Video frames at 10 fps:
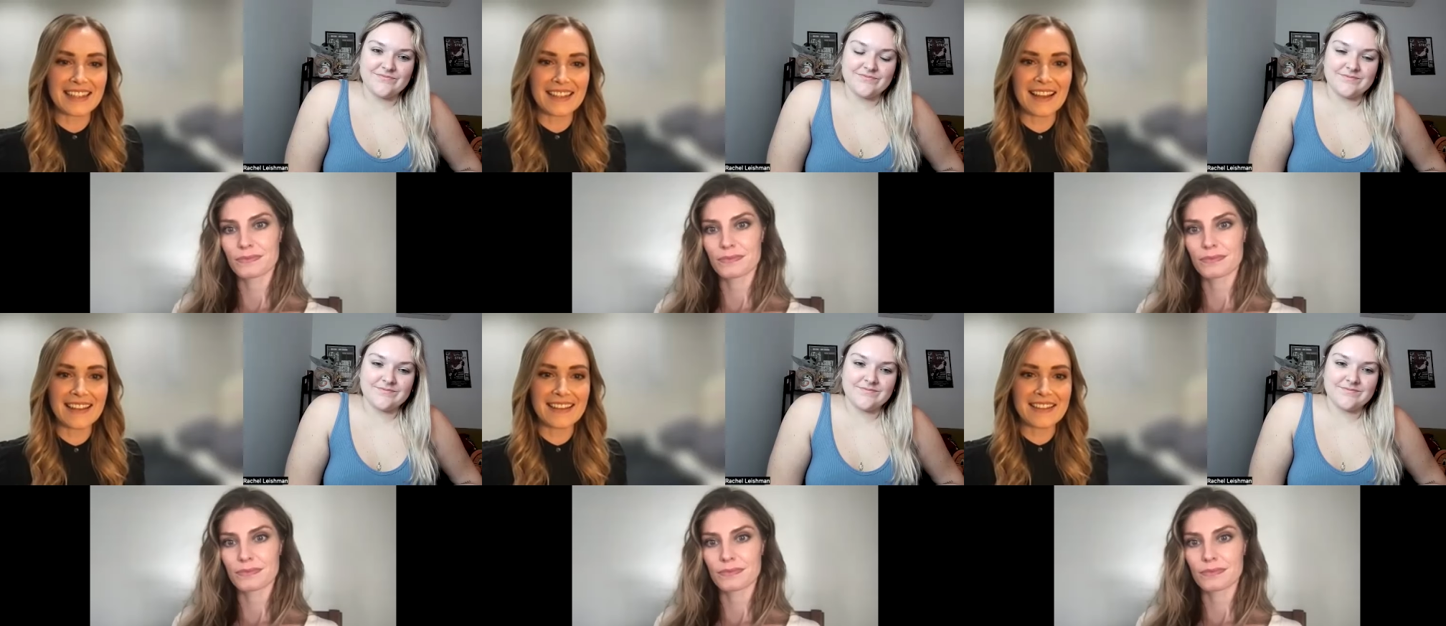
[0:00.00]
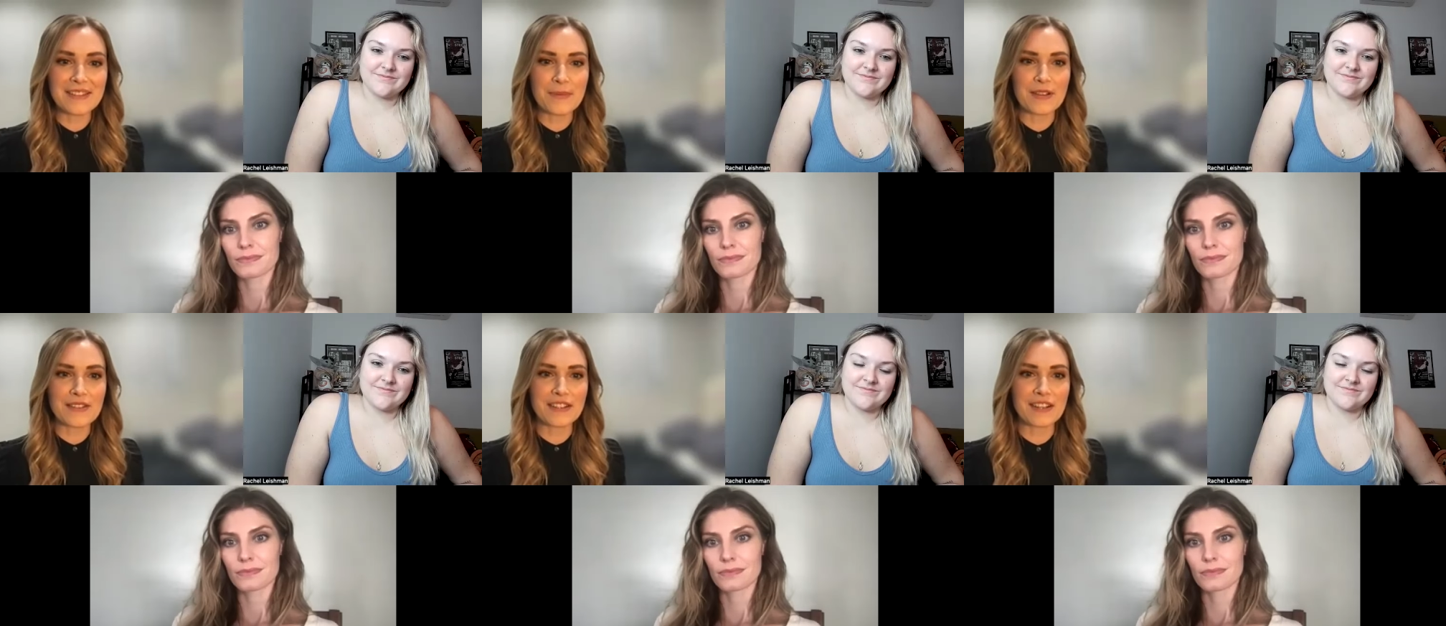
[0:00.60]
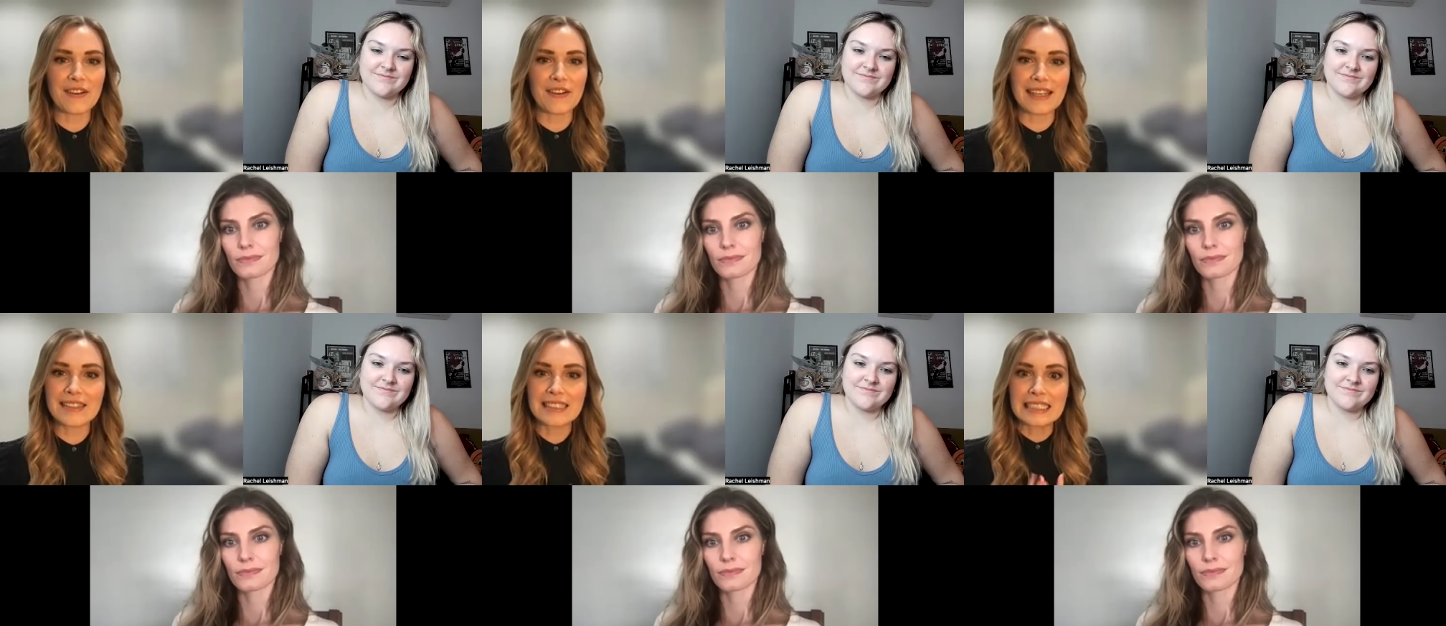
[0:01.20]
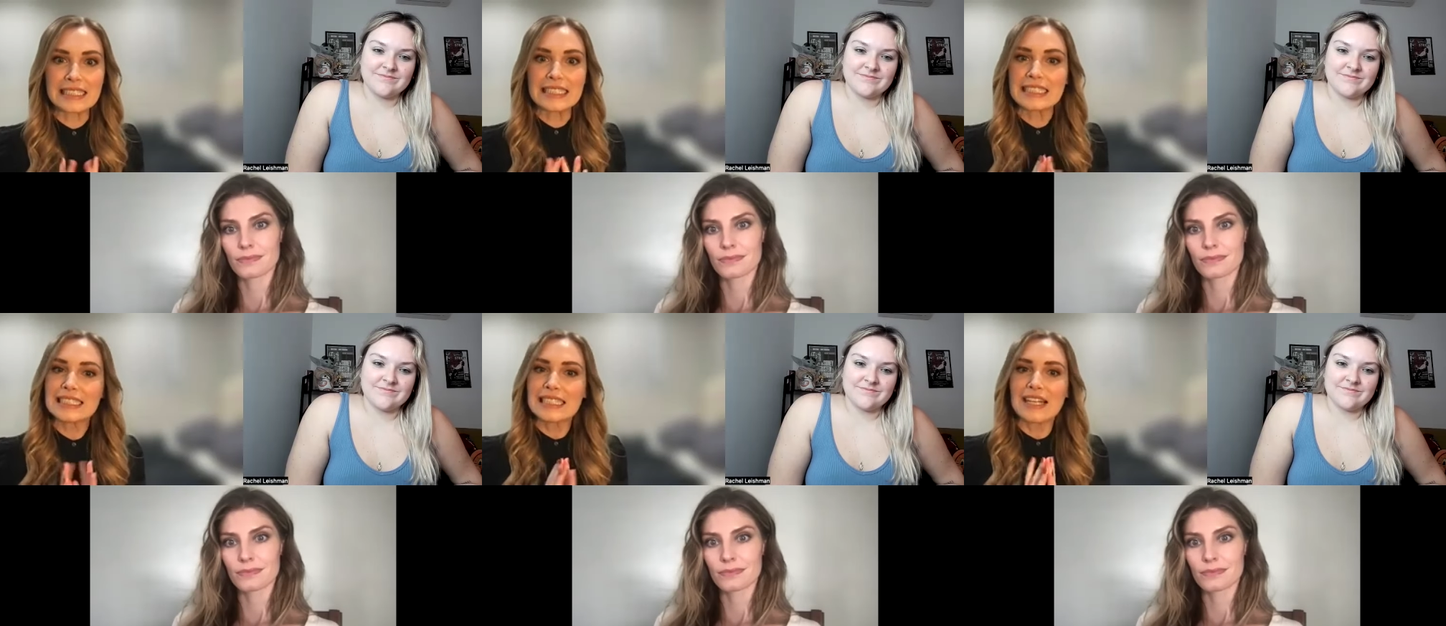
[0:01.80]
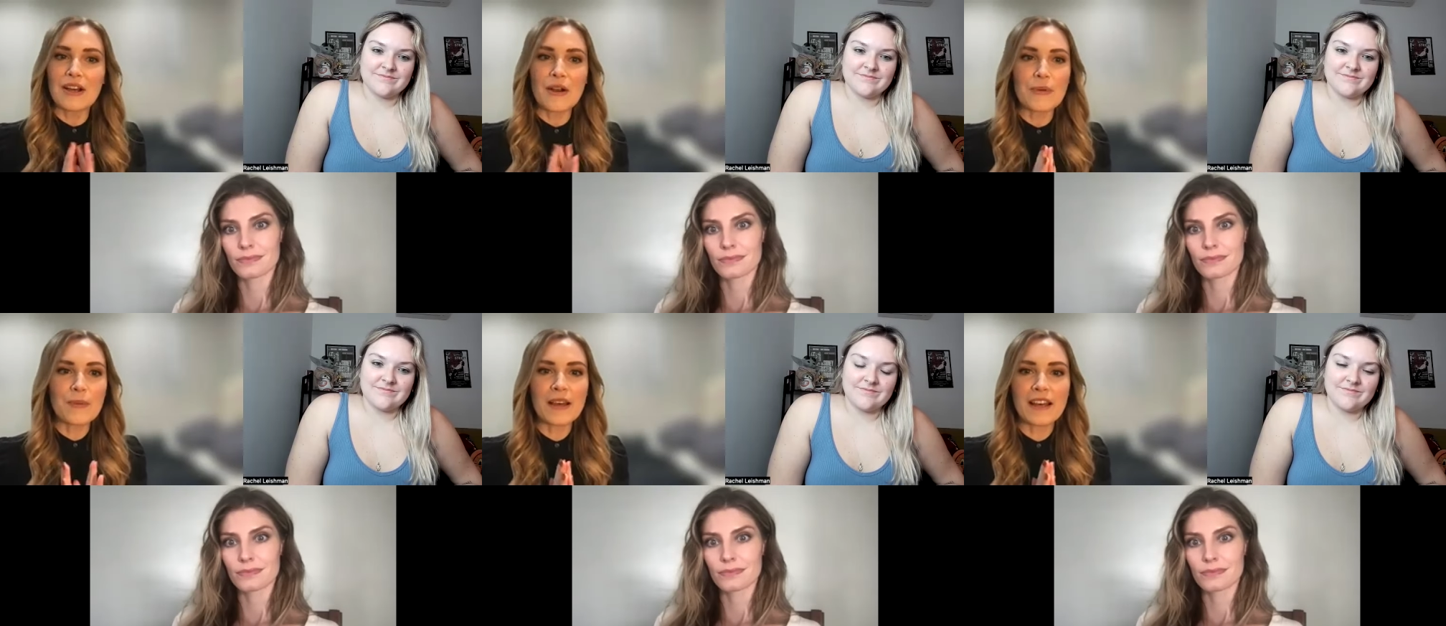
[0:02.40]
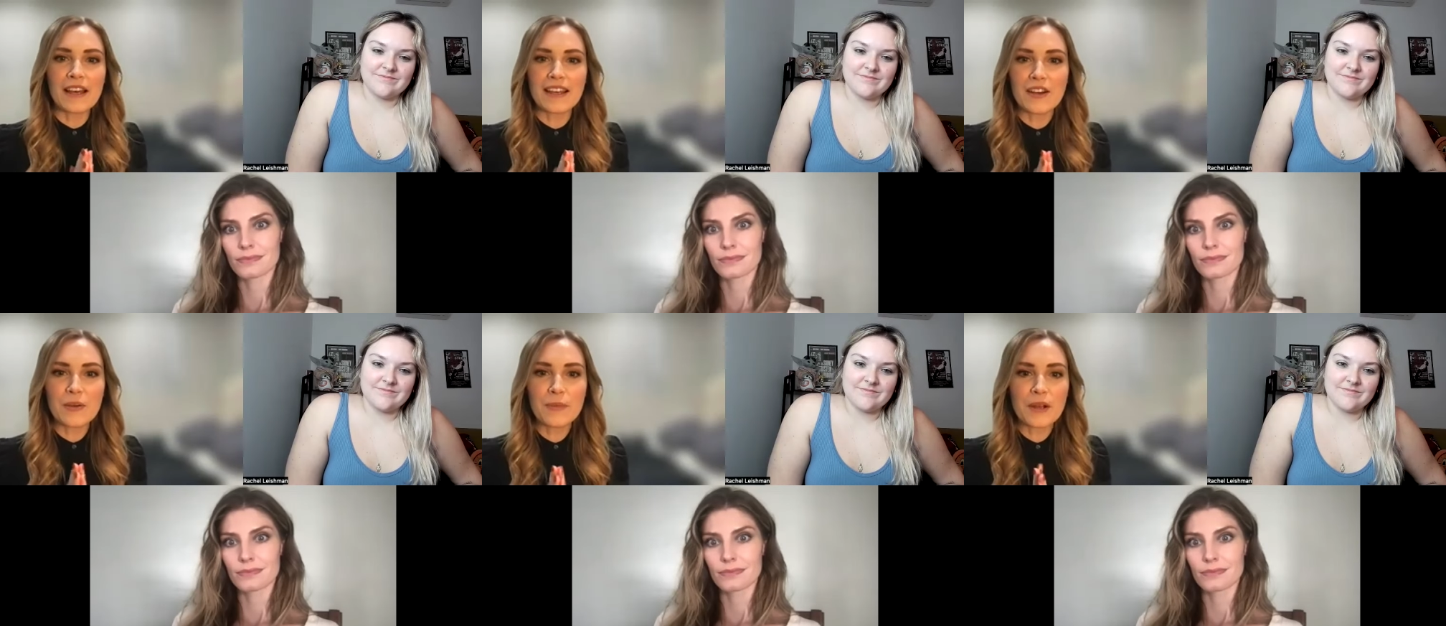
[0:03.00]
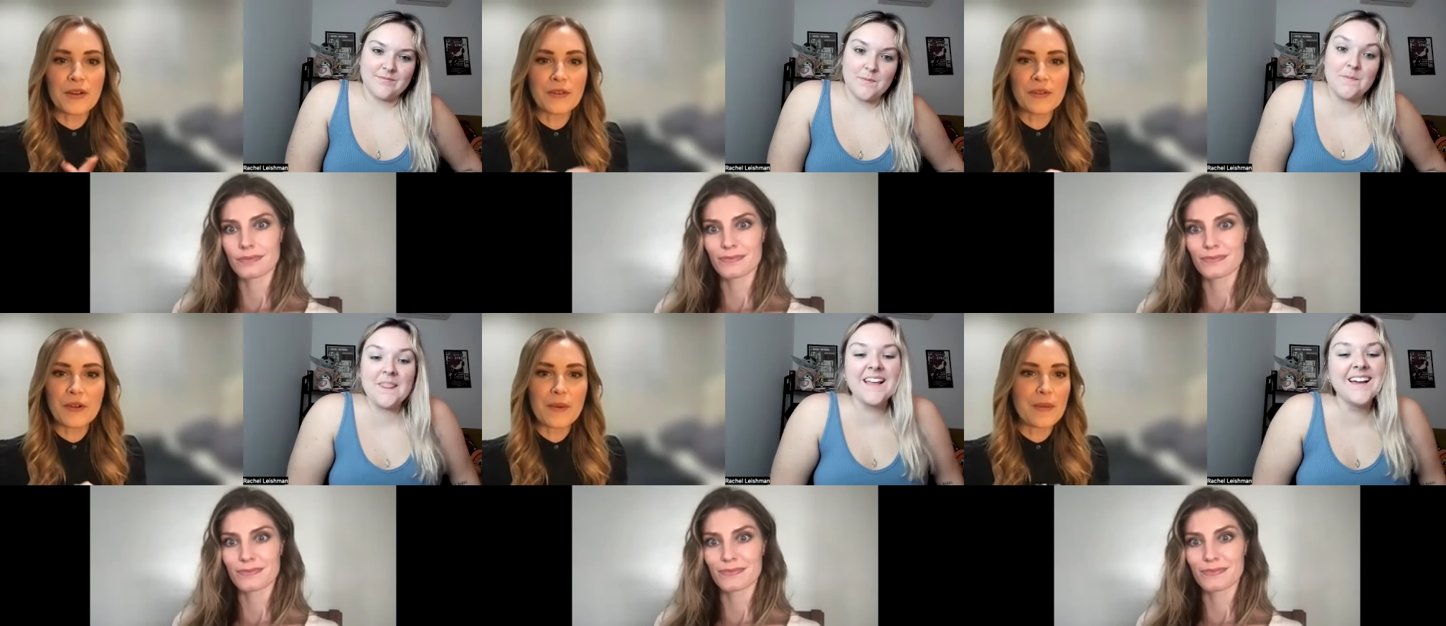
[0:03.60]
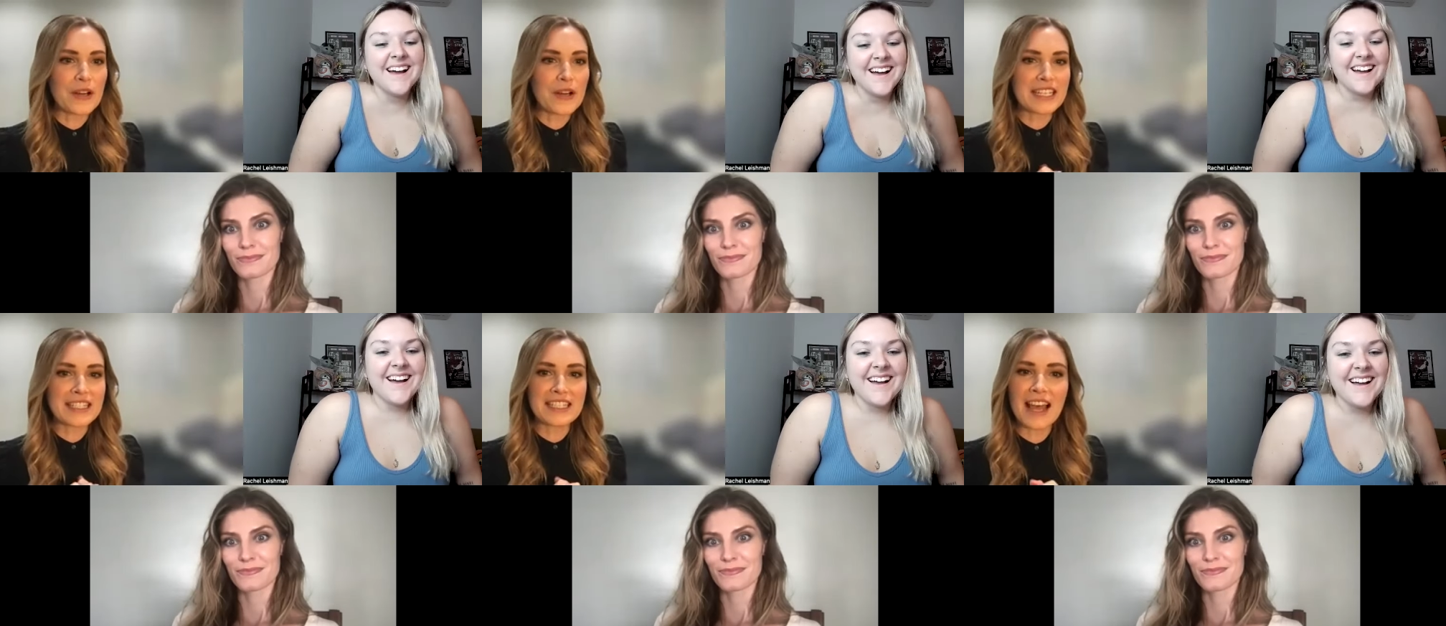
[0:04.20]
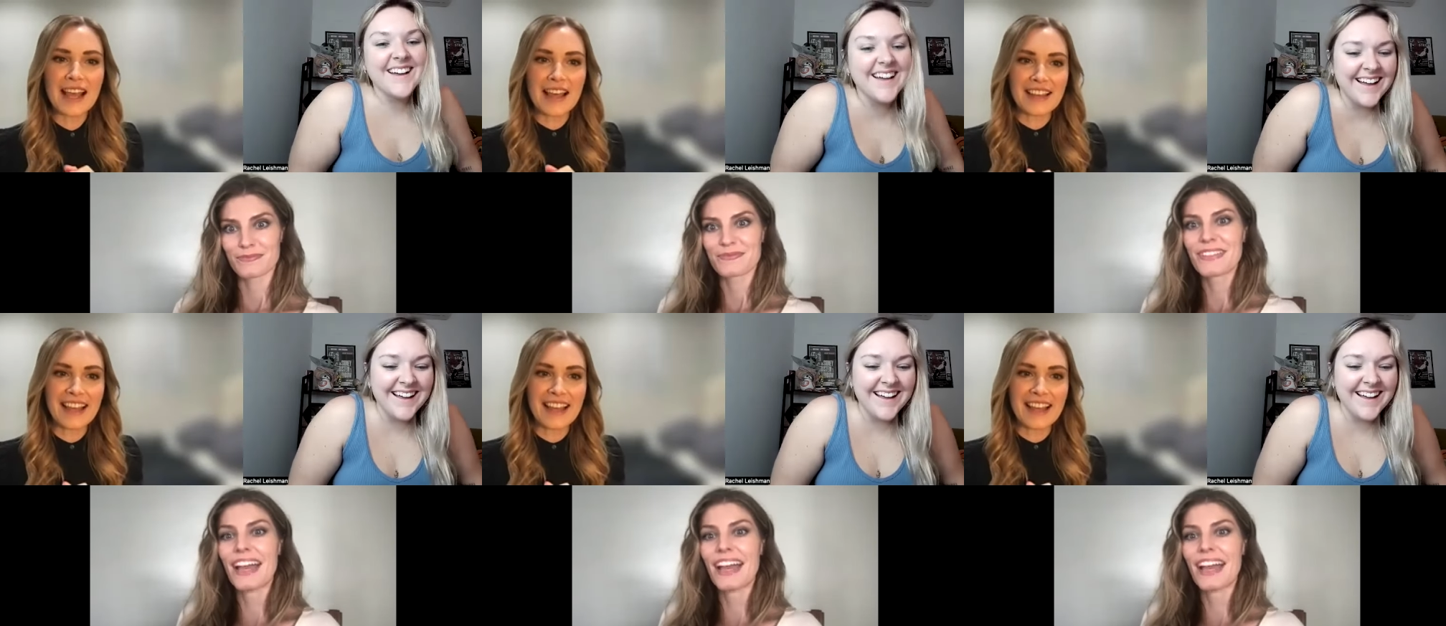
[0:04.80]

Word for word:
Speaker 1: like this person going. Hope, uh, hope I don't, hope my body doesn't die out there.